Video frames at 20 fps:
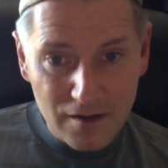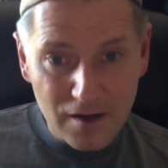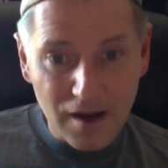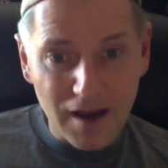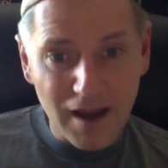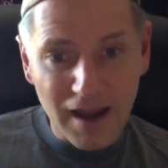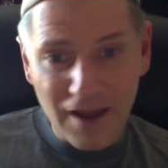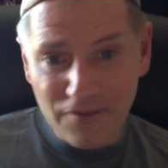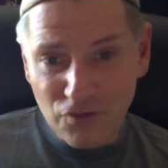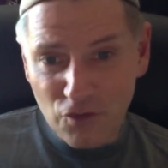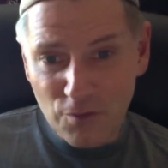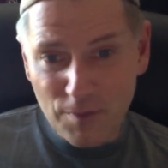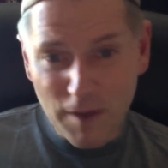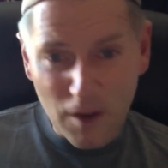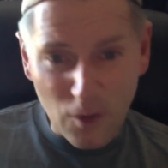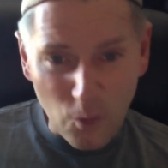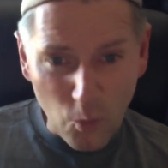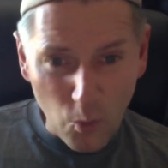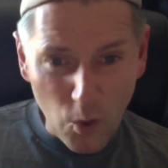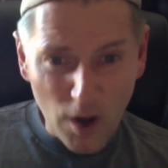I have to
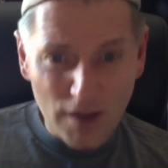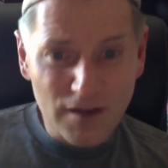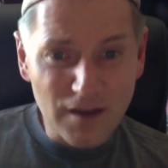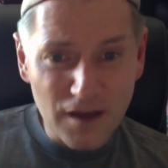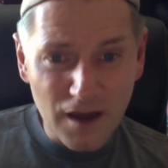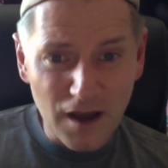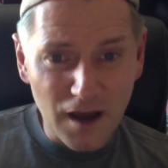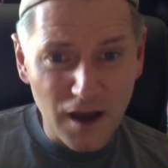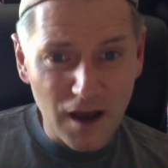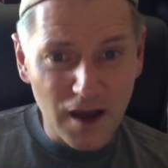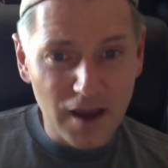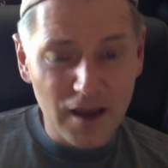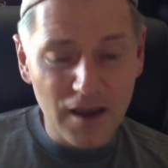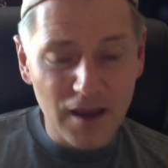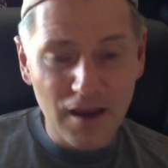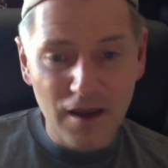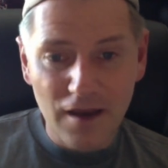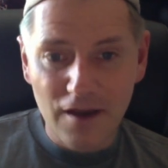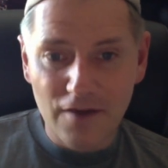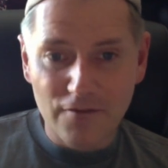pick one guy
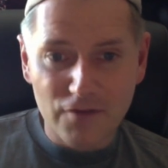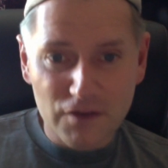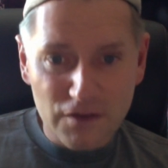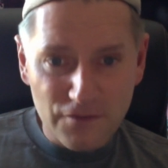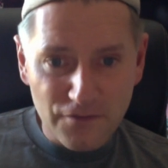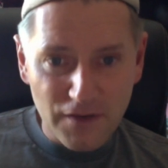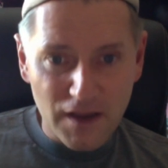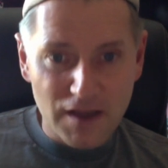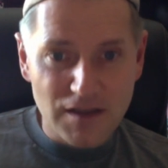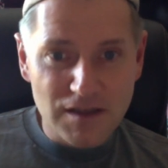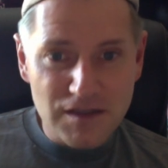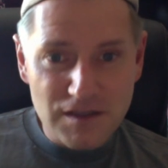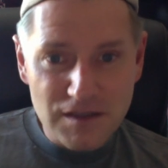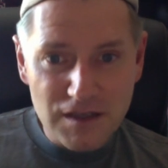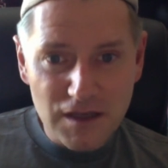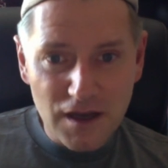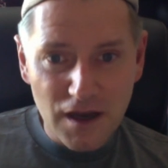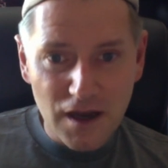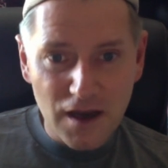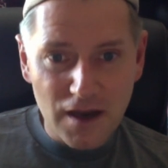for the fantasy
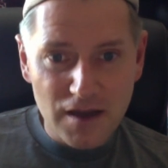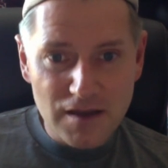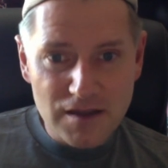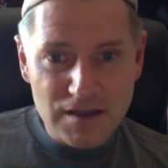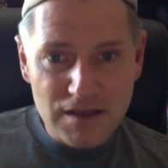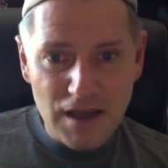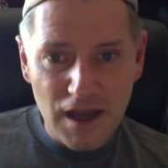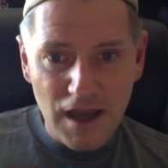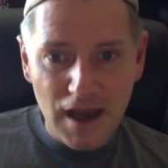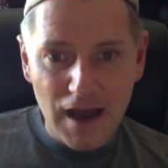guys.